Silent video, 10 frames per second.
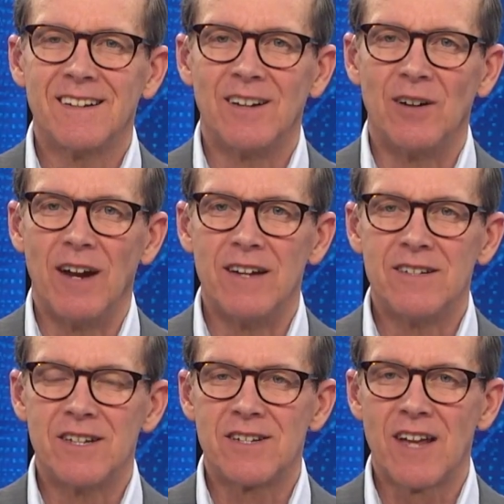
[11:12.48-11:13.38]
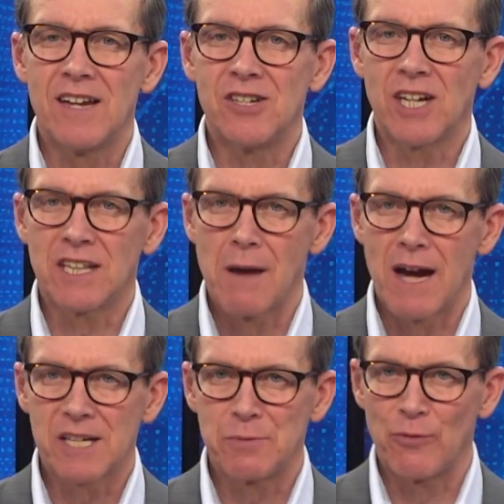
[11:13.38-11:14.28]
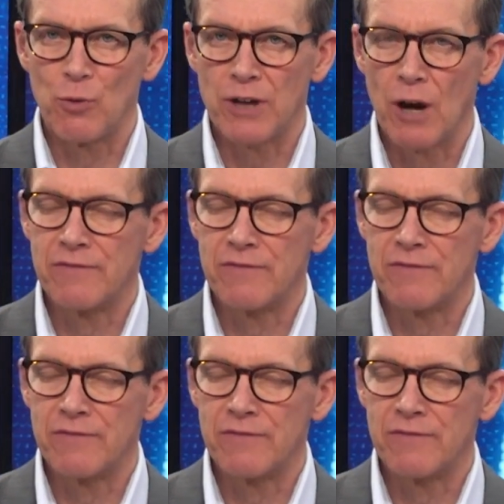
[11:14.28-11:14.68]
All right, just a check of the markets before we go.